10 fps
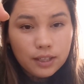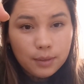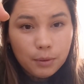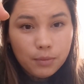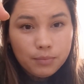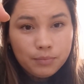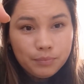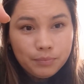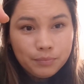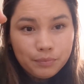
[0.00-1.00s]
the label.
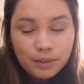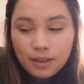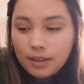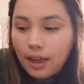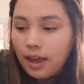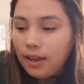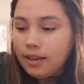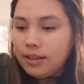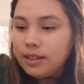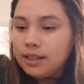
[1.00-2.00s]
Okay.
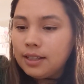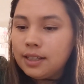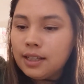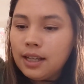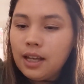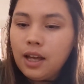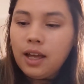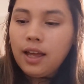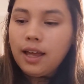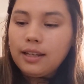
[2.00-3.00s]

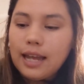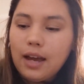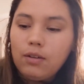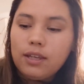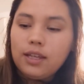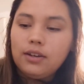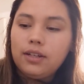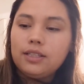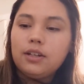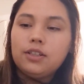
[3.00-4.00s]
Now here
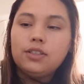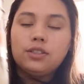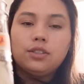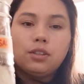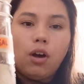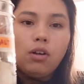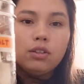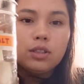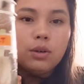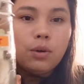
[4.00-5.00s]
is our
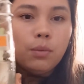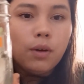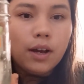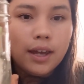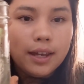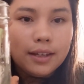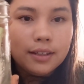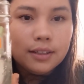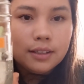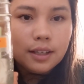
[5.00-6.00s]
salt
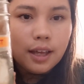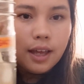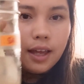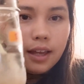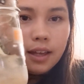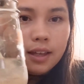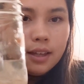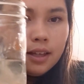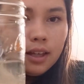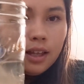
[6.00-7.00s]
one. Okay.
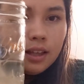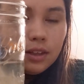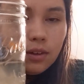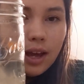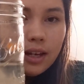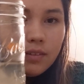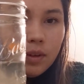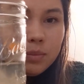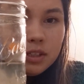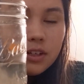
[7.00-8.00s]
You kind
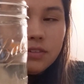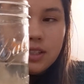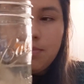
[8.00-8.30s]
of observe